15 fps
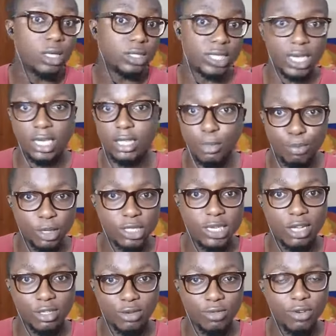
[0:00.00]
taking the person
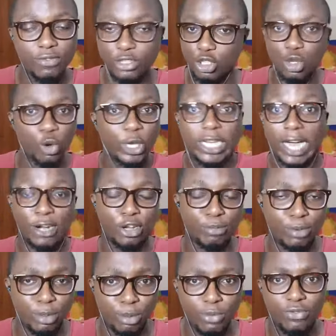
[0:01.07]
out of office. No, he cannot
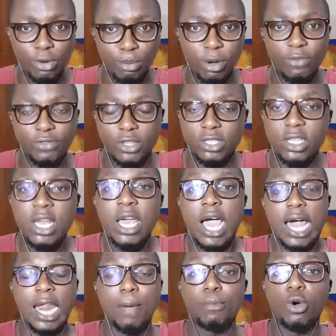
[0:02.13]
be removed from office.
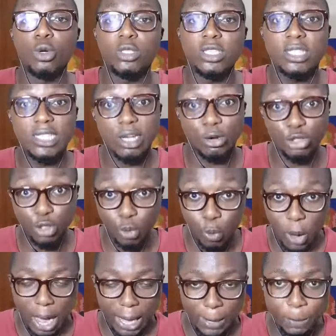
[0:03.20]
And I'm going to tell you
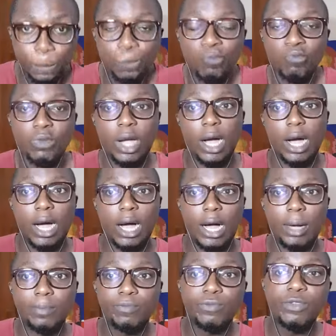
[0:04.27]
why.
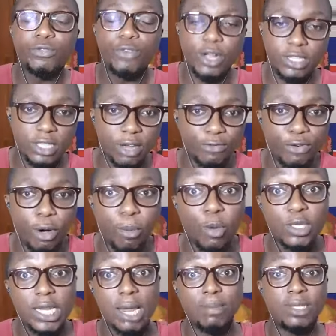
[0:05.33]
First and
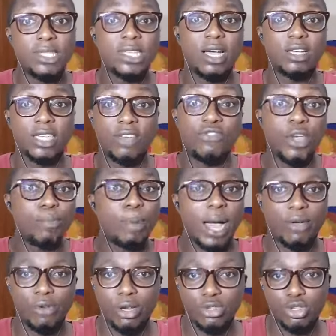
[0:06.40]
foremost, let me give you a
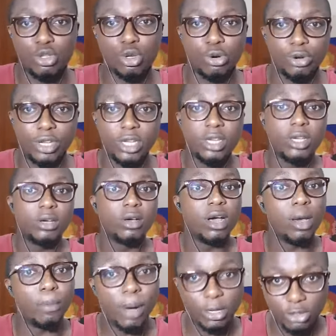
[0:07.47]
background story
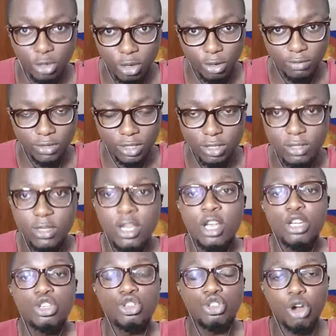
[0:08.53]
about all of this.
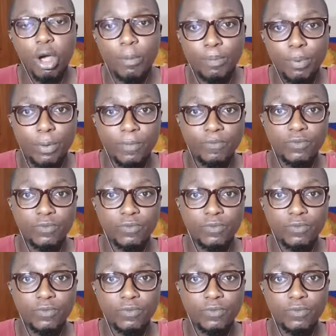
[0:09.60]
Trump